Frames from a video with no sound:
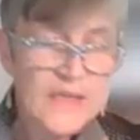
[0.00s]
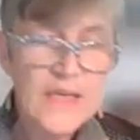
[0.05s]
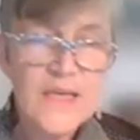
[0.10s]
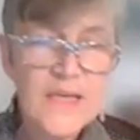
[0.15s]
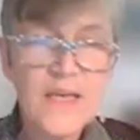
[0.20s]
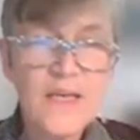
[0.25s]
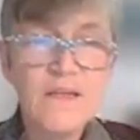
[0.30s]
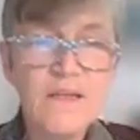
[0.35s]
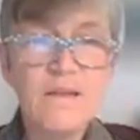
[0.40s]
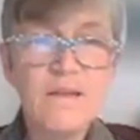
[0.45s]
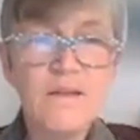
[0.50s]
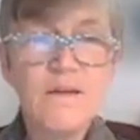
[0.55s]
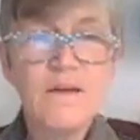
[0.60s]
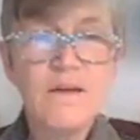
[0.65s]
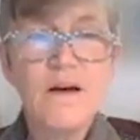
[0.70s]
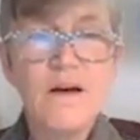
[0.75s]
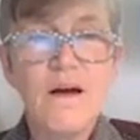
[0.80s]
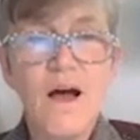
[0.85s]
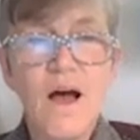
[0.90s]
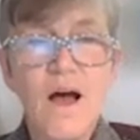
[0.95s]
In
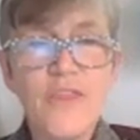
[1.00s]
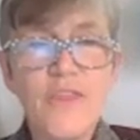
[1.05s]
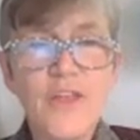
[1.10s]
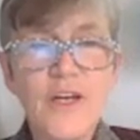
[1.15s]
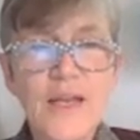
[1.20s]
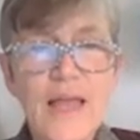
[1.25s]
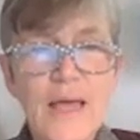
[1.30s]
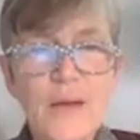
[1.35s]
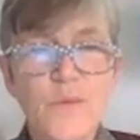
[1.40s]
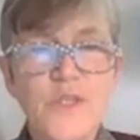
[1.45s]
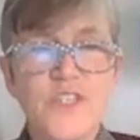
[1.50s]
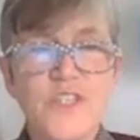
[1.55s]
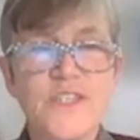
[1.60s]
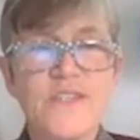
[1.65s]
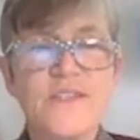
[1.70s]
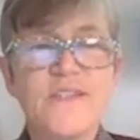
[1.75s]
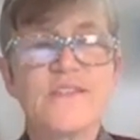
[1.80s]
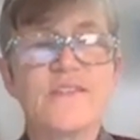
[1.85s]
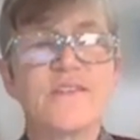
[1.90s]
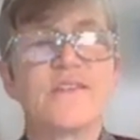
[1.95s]
other
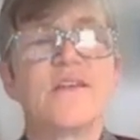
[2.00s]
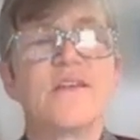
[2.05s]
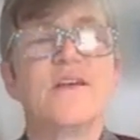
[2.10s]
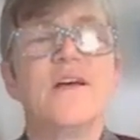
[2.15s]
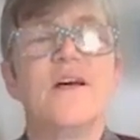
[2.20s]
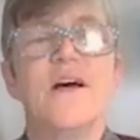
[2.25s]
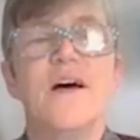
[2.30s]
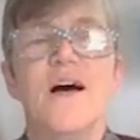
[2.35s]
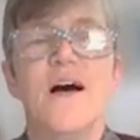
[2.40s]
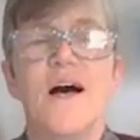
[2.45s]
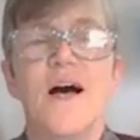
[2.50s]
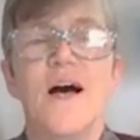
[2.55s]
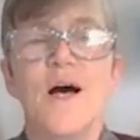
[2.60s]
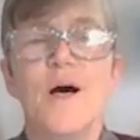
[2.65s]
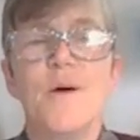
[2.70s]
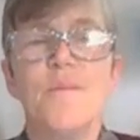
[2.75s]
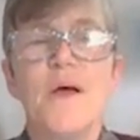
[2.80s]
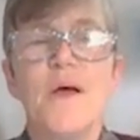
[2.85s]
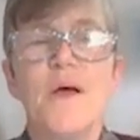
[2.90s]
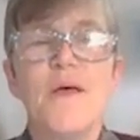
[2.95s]
languages,
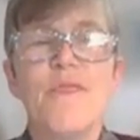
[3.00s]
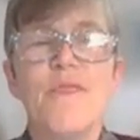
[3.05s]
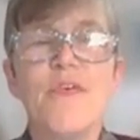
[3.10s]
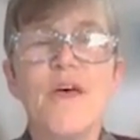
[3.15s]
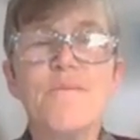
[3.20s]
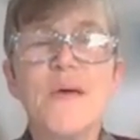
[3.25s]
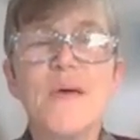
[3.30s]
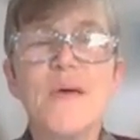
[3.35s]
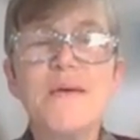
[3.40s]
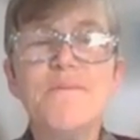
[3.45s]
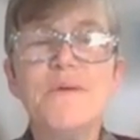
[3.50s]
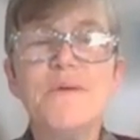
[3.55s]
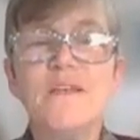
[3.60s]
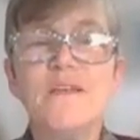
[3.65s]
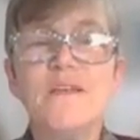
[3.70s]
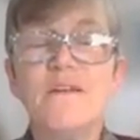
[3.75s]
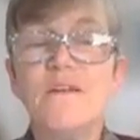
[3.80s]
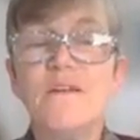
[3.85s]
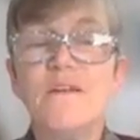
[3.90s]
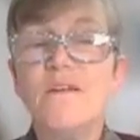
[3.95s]
um, there may be
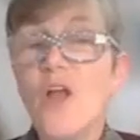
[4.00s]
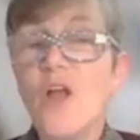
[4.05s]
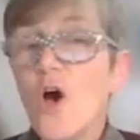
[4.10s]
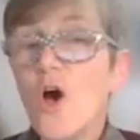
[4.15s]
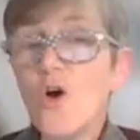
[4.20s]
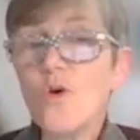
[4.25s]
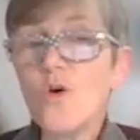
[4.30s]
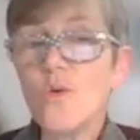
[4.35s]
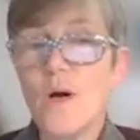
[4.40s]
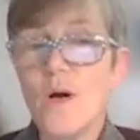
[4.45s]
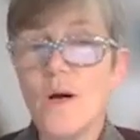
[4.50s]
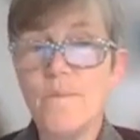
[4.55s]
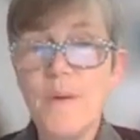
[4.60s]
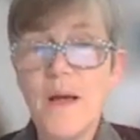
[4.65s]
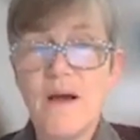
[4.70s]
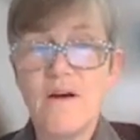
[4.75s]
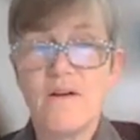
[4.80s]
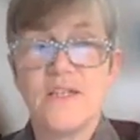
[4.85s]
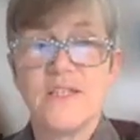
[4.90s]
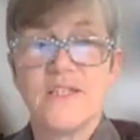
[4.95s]
no
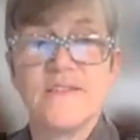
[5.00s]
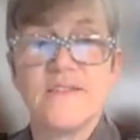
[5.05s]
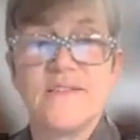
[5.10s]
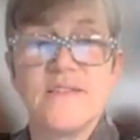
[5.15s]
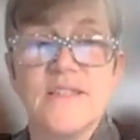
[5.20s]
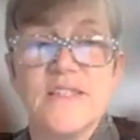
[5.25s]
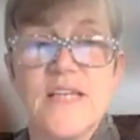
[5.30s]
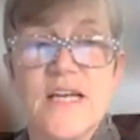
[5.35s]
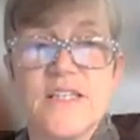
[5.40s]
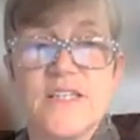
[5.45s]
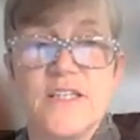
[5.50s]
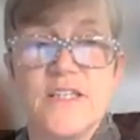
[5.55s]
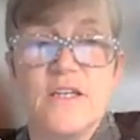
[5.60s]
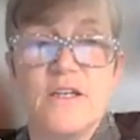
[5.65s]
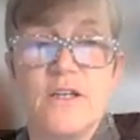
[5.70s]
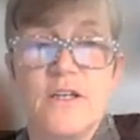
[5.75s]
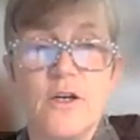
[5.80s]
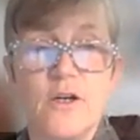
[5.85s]
apparent syntactic